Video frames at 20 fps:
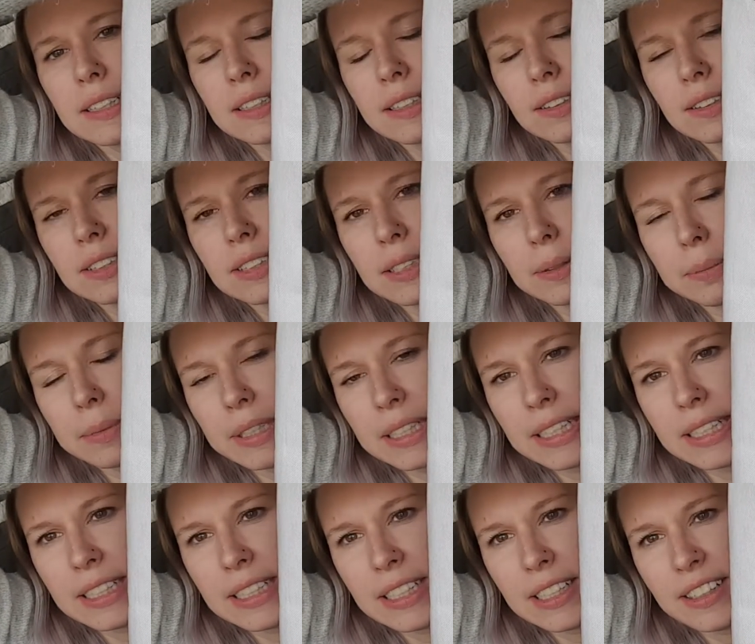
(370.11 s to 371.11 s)
There's somebody
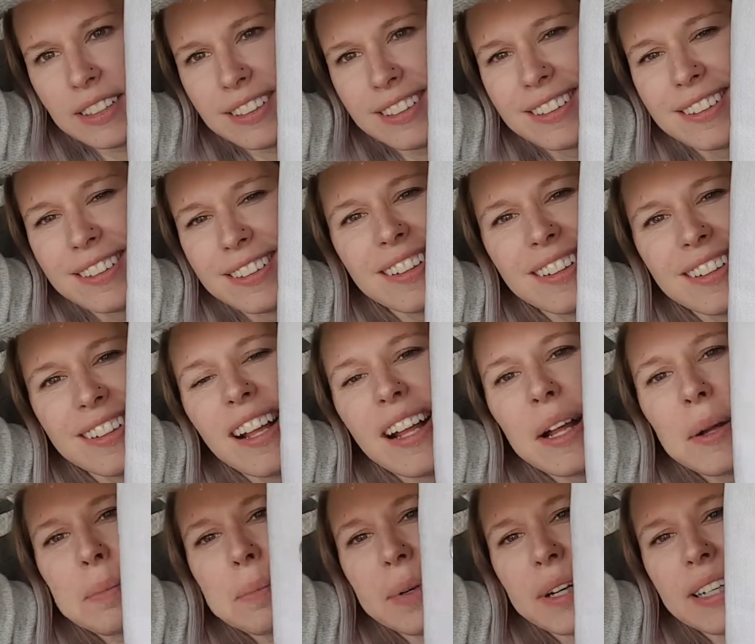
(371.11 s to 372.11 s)
in here.
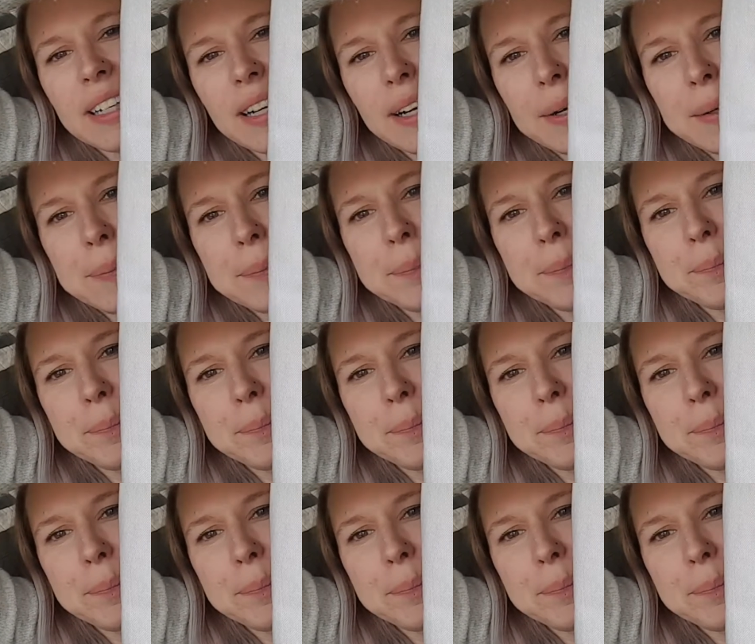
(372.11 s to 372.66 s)
But I